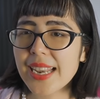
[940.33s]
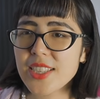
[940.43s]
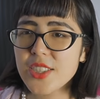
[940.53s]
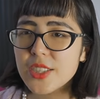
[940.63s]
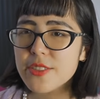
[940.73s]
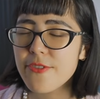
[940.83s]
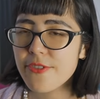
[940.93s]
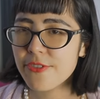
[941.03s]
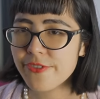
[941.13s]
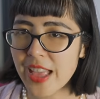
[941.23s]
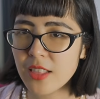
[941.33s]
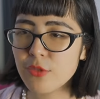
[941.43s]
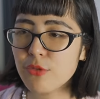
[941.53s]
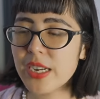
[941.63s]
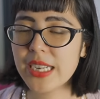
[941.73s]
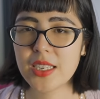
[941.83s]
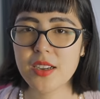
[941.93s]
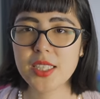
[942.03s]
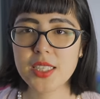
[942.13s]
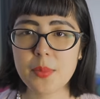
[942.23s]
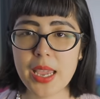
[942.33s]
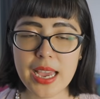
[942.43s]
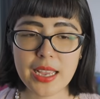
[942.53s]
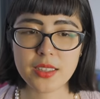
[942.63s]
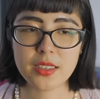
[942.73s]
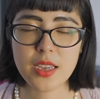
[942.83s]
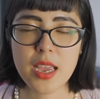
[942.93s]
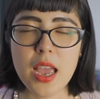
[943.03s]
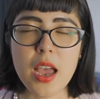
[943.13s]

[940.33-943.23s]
and it just felt really nice in my hand